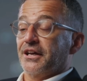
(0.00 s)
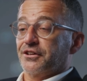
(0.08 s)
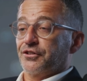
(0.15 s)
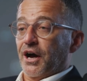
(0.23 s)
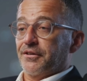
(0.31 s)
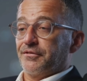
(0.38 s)
and
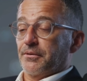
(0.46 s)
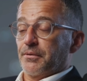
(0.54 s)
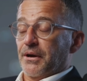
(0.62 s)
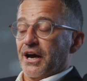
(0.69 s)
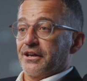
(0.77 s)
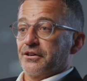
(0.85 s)
traffic
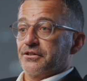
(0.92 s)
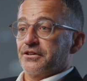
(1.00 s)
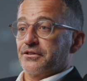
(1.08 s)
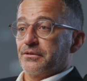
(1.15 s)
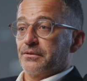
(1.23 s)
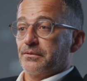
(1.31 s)

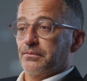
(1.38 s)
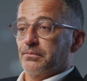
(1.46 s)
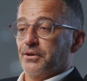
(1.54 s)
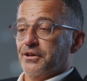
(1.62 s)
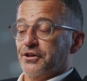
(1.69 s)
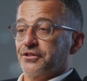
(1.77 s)
patterns,
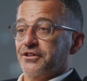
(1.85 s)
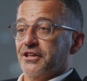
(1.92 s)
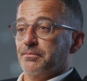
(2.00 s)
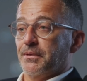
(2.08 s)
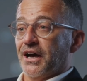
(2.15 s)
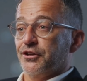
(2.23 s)

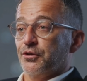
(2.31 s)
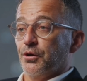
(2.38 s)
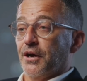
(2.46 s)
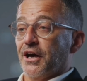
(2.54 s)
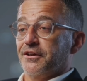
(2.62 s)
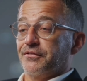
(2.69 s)
reducing
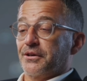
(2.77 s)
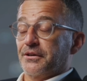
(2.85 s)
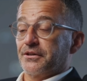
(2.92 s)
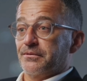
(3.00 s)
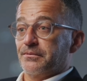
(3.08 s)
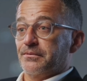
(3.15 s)
manual effort.